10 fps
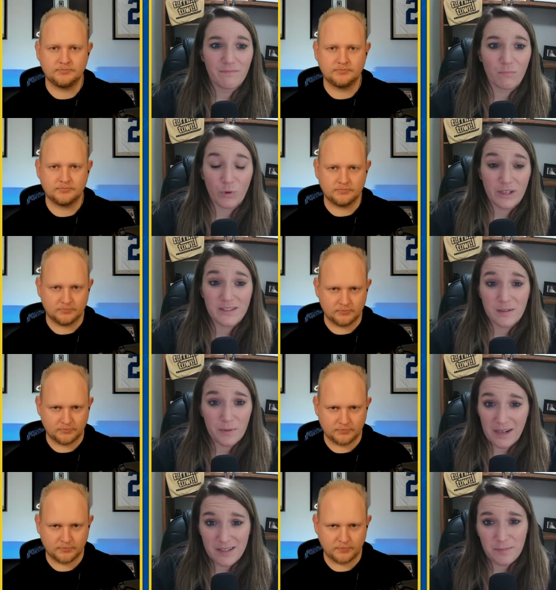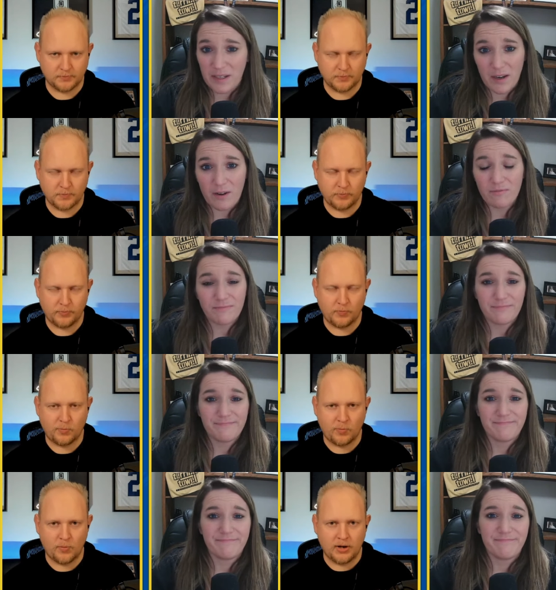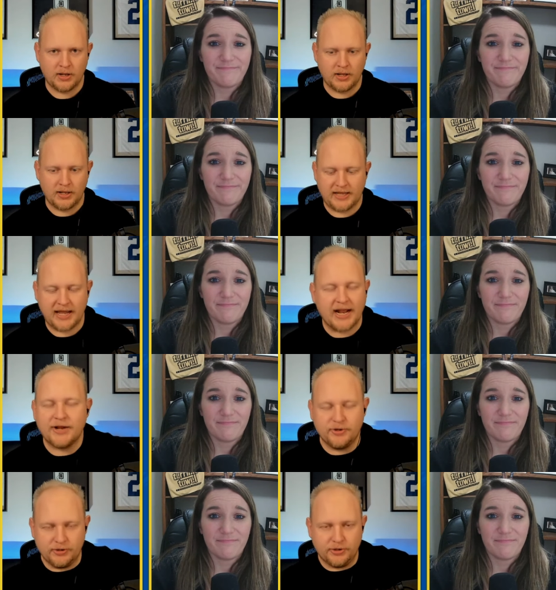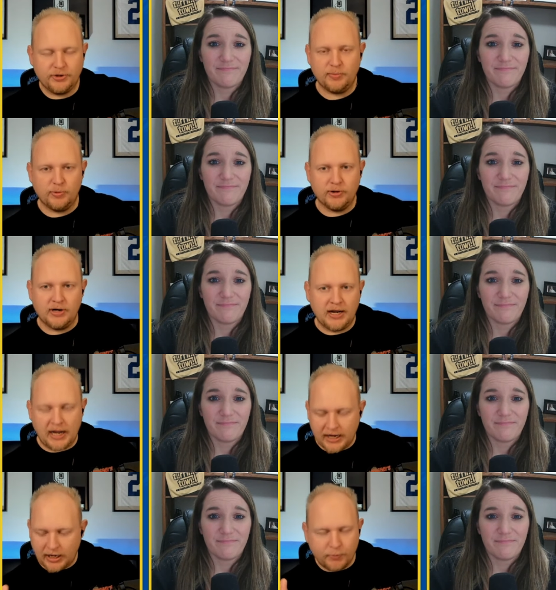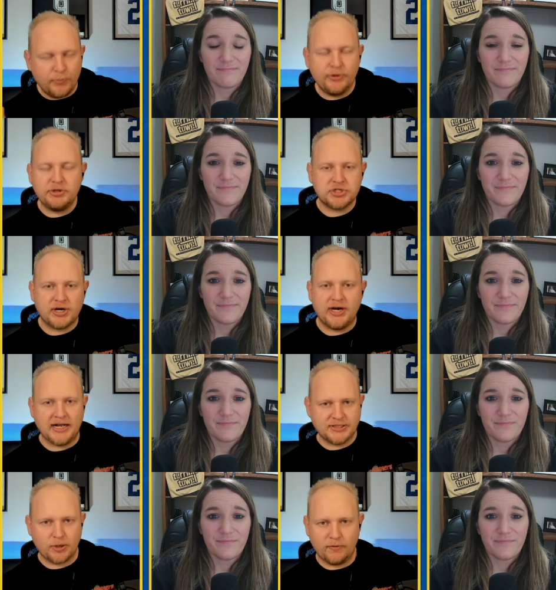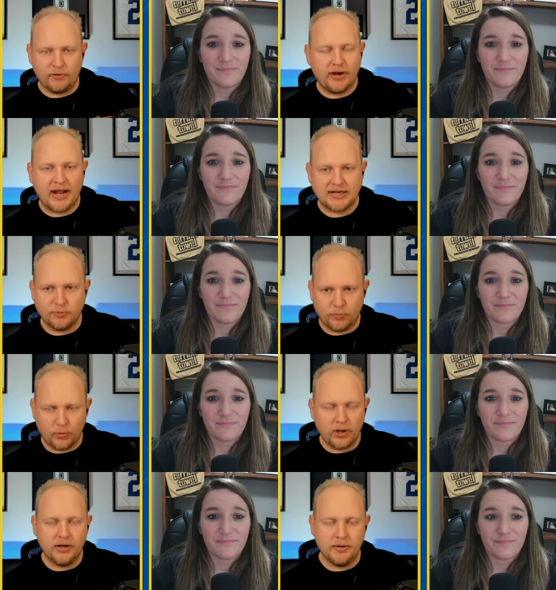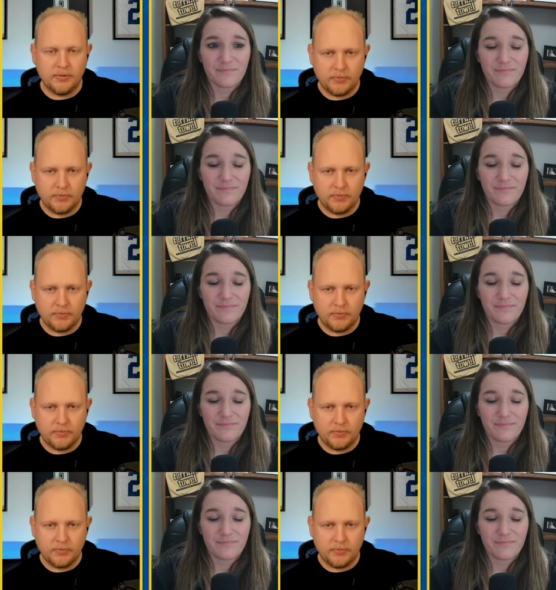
Speaker 1: would it surprise me? No.
Speaker 2: Kate, I couldn't agree more. I really try not to overreact to one